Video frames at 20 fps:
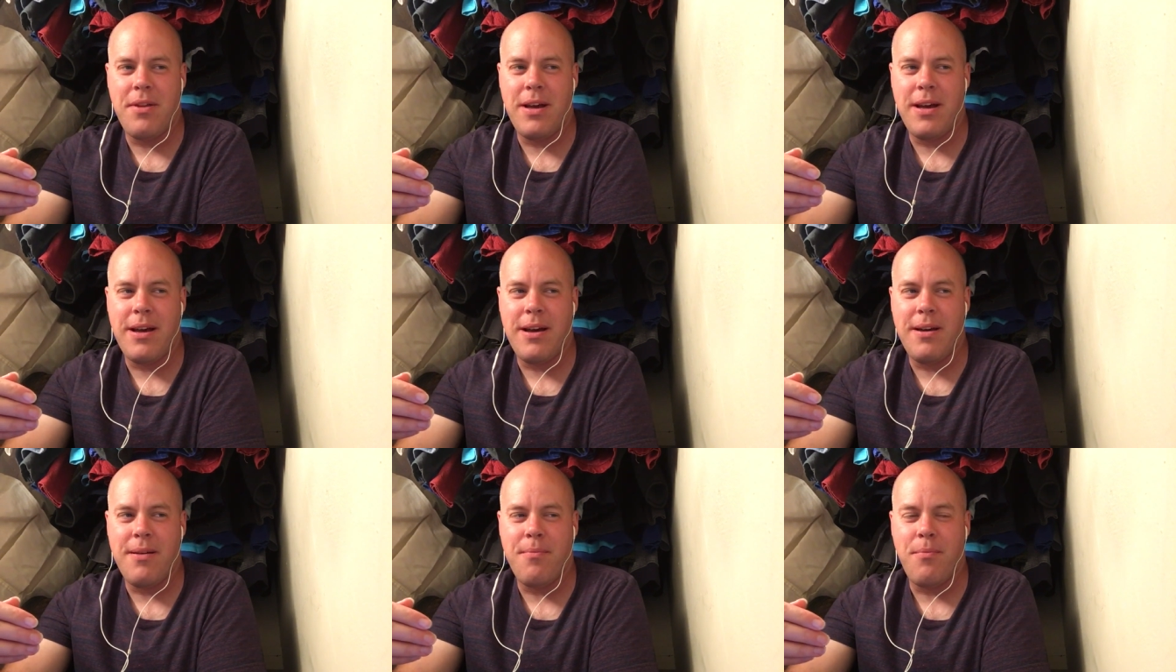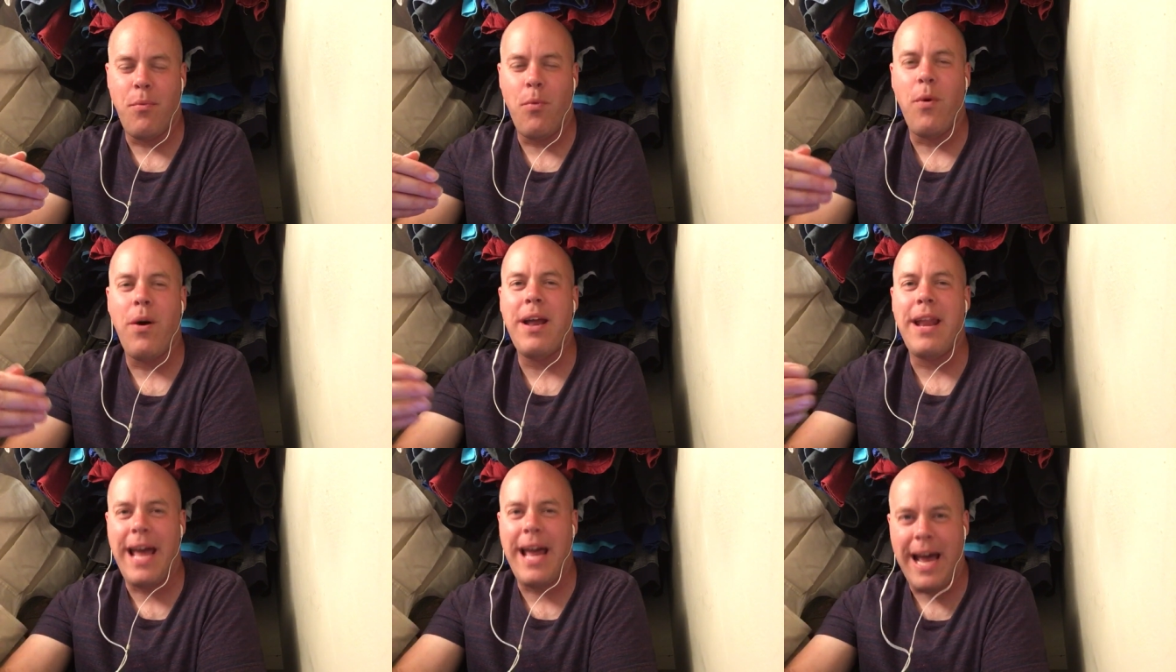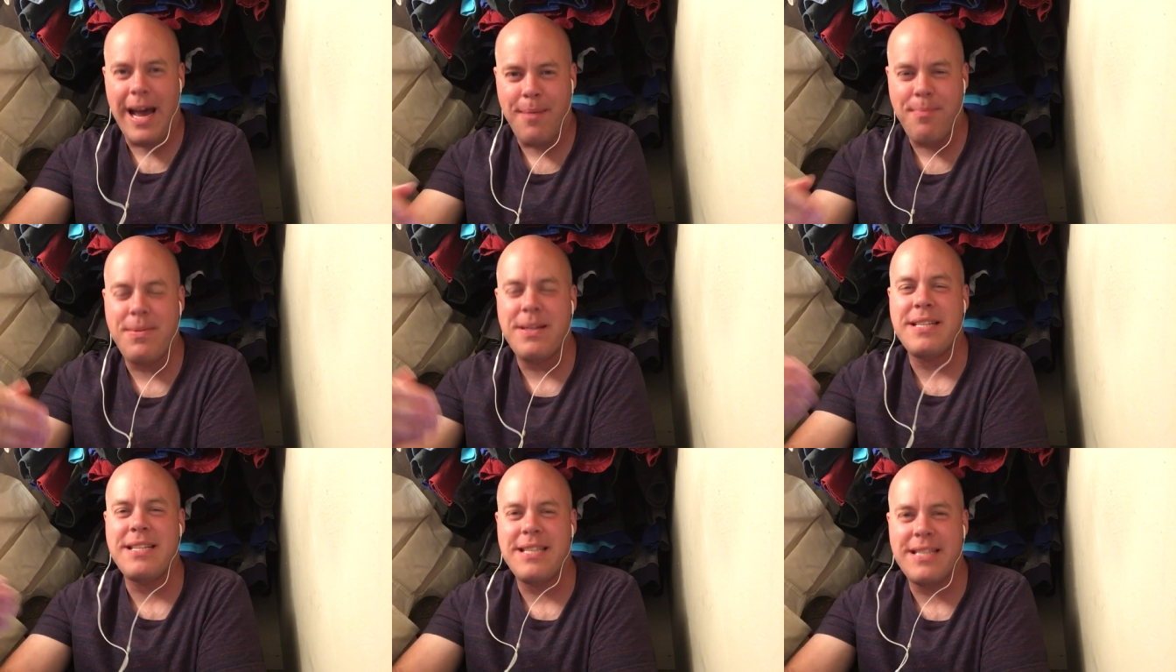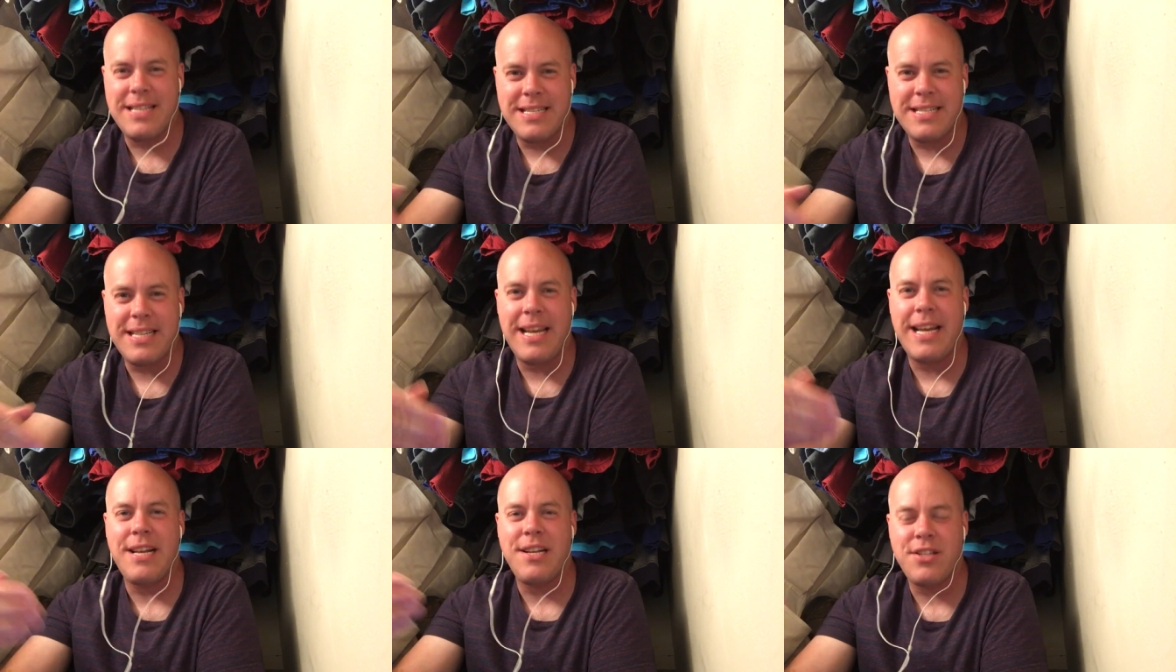um, what happened to this
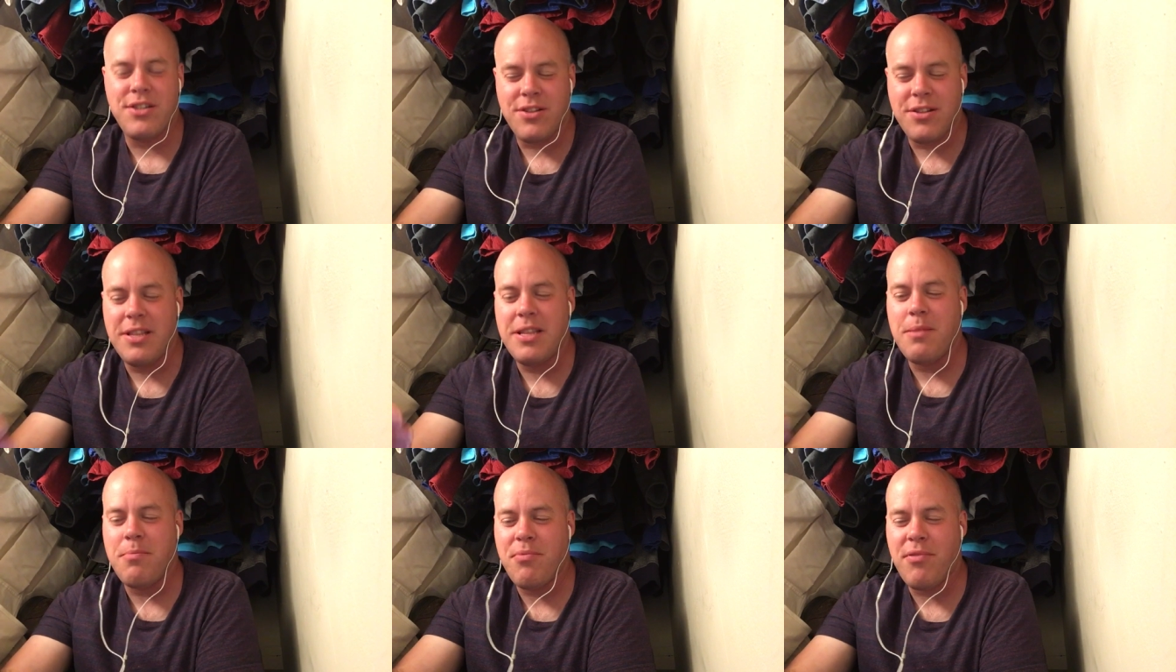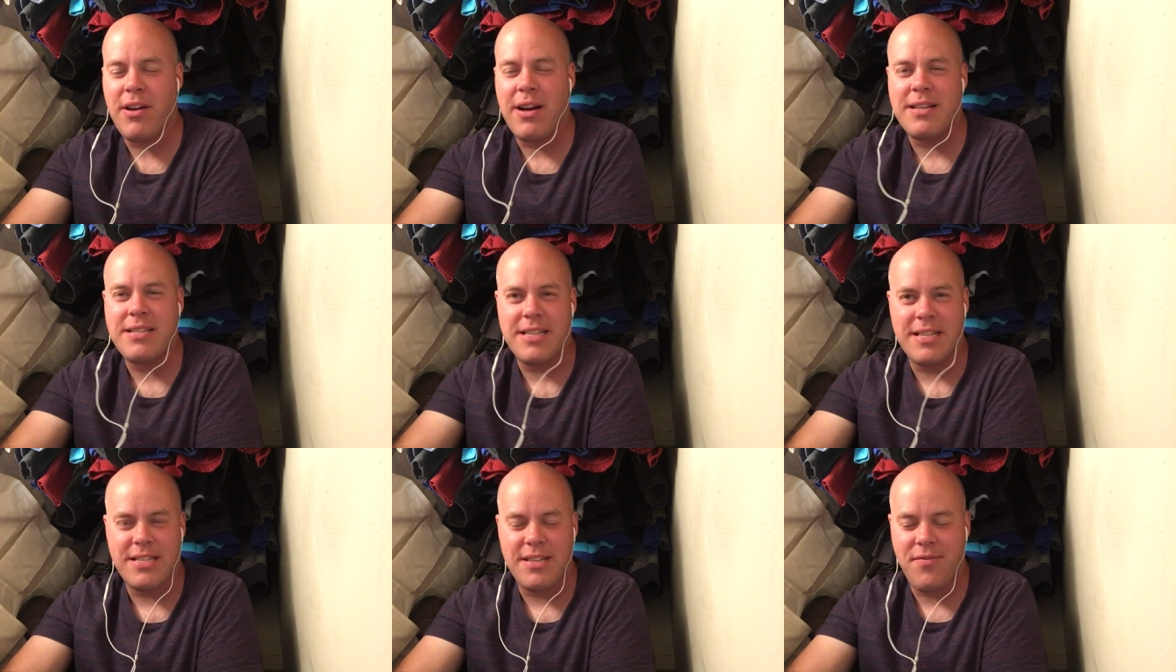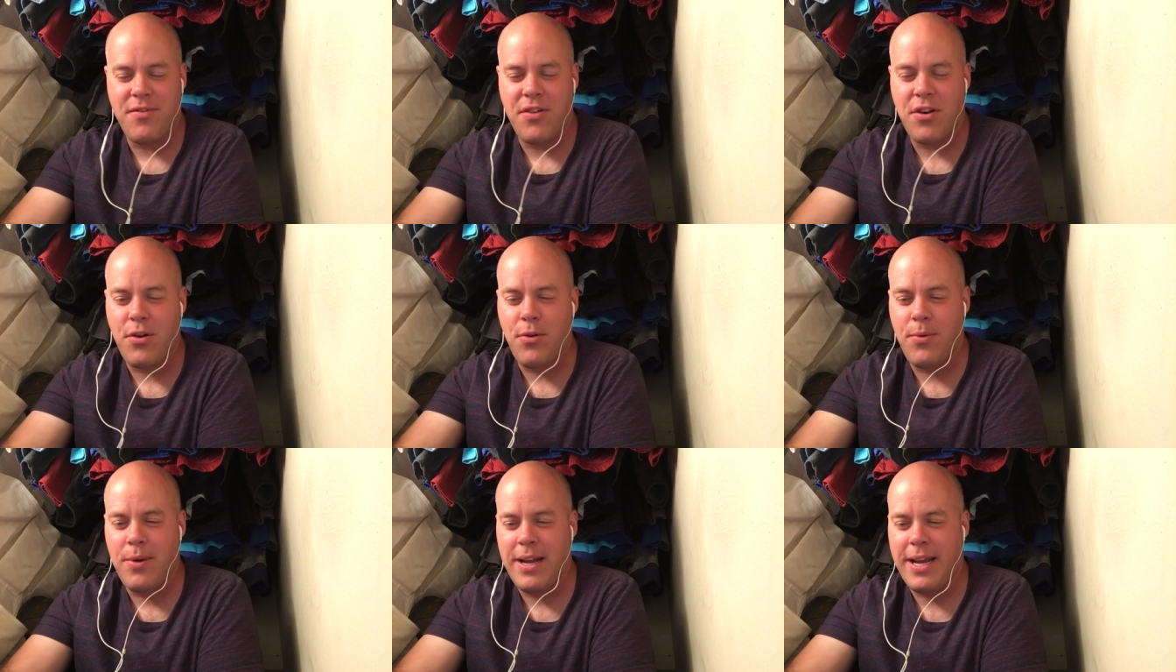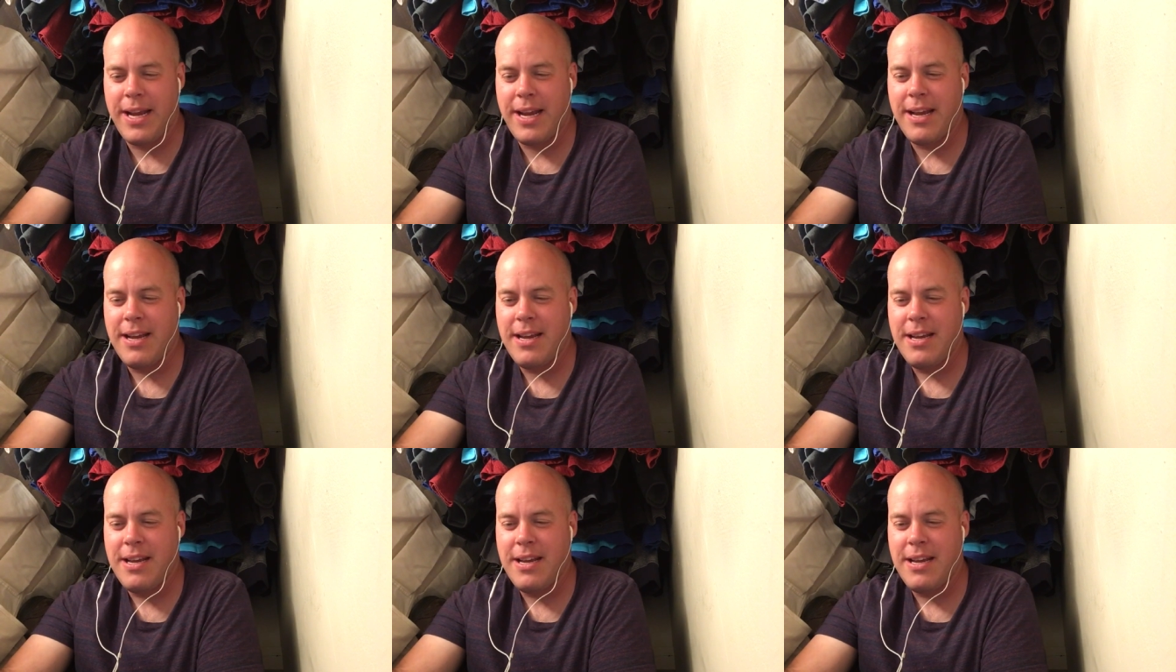angel in the process of going